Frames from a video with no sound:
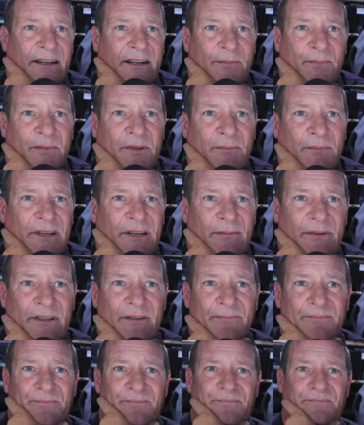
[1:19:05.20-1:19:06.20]
up to maybe,
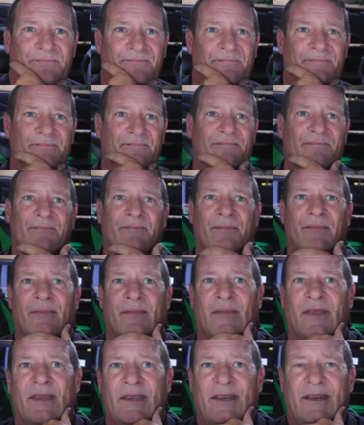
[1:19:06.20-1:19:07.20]

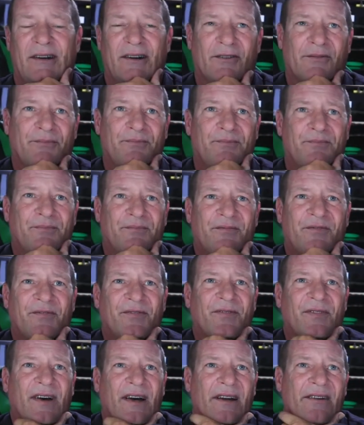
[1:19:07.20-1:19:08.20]
you know,
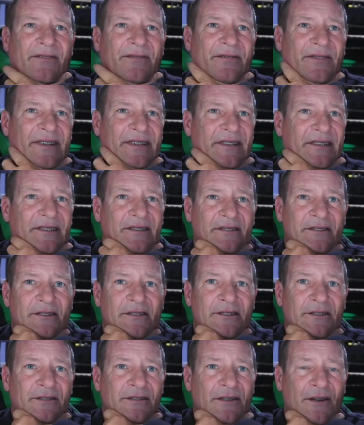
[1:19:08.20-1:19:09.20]
five feet
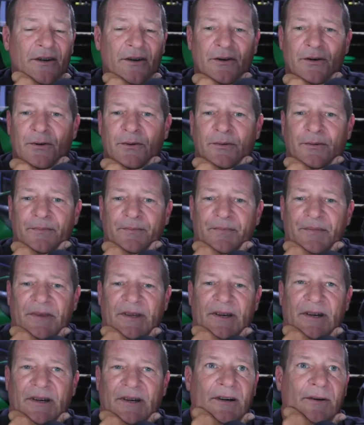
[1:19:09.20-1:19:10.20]
or so.
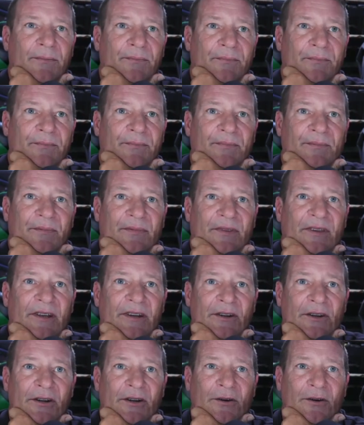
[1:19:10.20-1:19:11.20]
Um, then
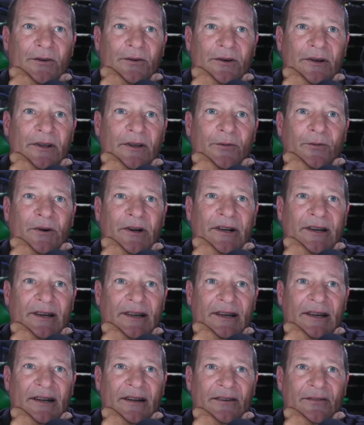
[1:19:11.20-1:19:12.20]
you're going to really want to
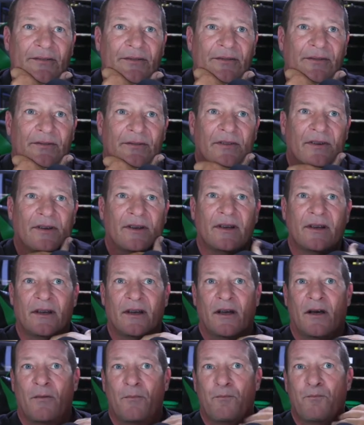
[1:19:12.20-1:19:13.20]
kind of
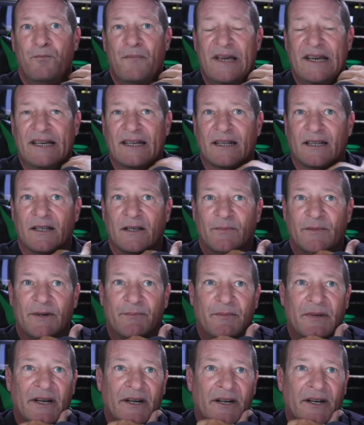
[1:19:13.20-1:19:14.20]
make it a little bit
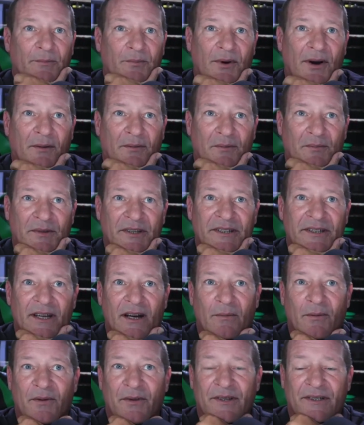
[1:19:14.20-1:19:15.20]
bigger, probably
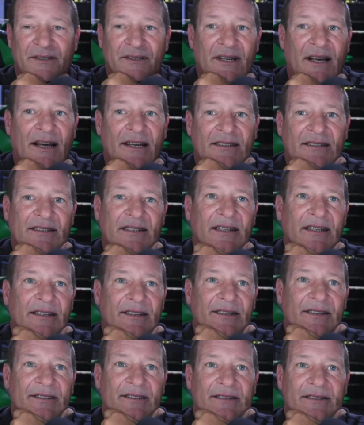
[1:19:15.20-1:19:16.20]
double the size that it
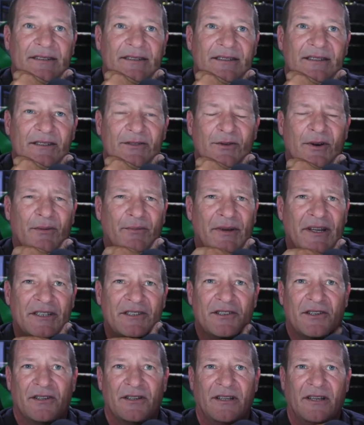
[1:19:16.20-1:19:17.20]
is. You just want to make
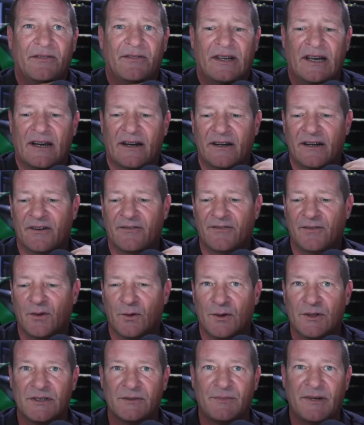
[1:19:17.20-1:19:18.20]
sure that they've got enough
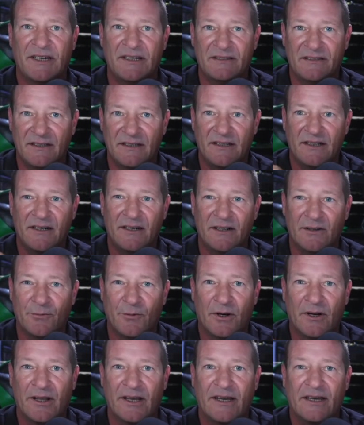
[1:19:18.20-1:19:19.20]
floor space in there
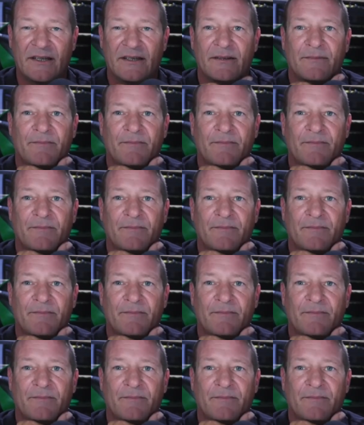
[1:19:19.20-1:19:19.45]
where they can,